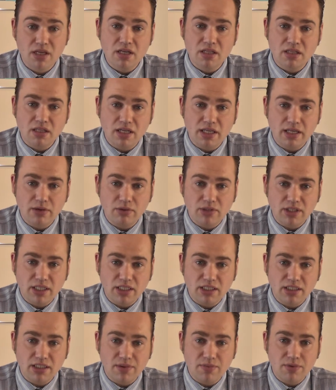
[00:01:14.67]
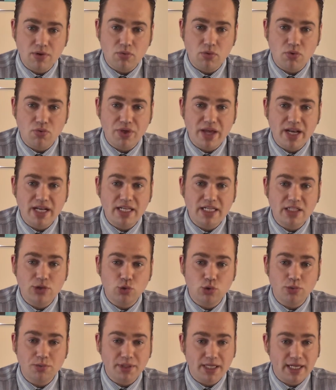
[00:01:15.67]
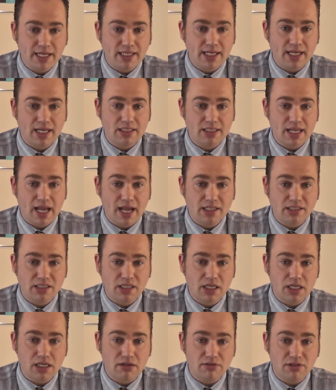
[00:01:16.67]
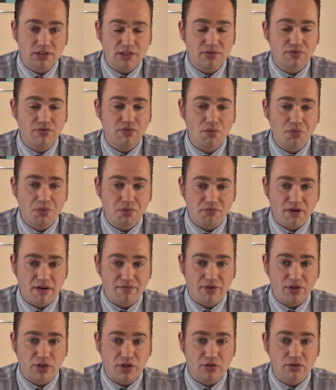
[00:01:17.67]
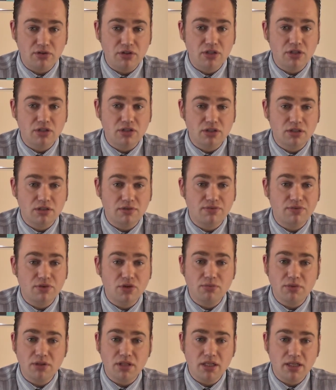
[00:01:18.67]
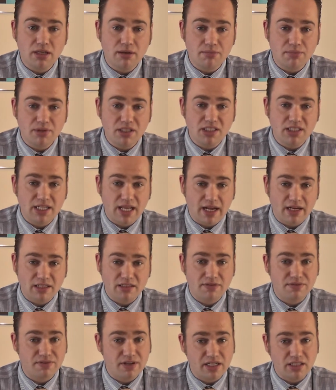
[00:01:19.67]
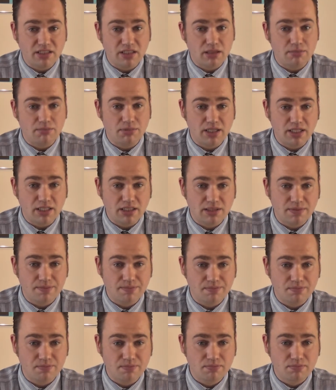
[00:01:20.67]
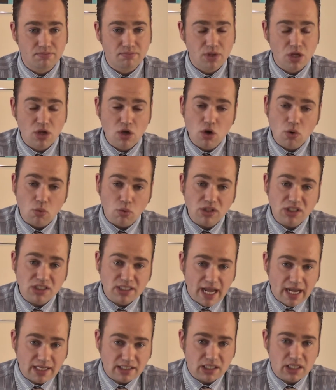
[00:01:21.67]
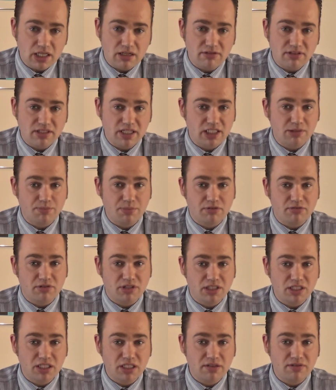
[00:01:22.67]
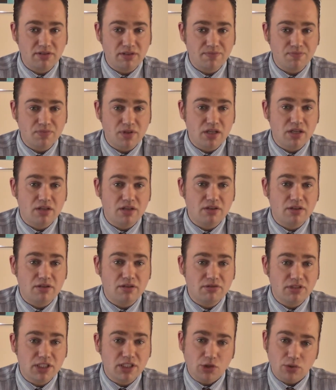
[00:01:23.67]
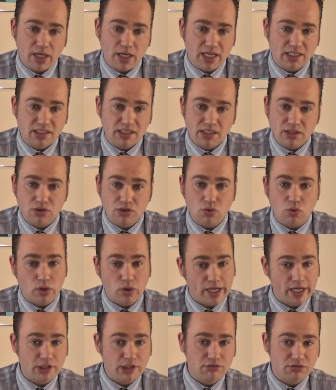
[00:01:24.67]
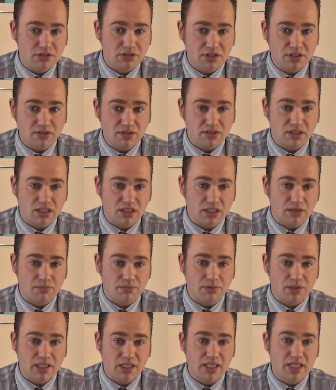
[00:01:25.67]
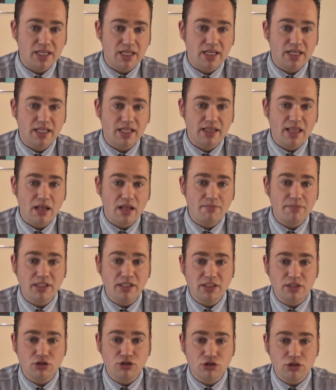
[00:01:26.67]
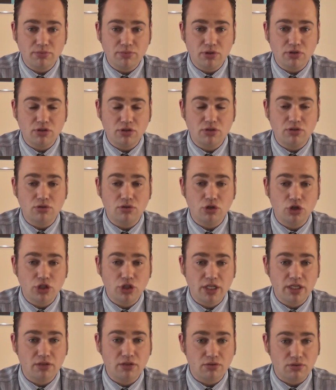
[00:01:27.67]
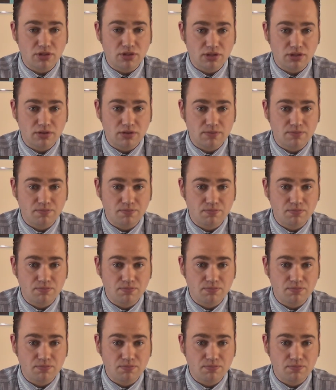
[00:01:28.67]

The liquidator will then need to obtain tax clearance from the revenue to confirm that the company's tax affairs are complete. Once tax clearance has been received, the residual assets or cash reserves of the company can then be distributed to the shareholders.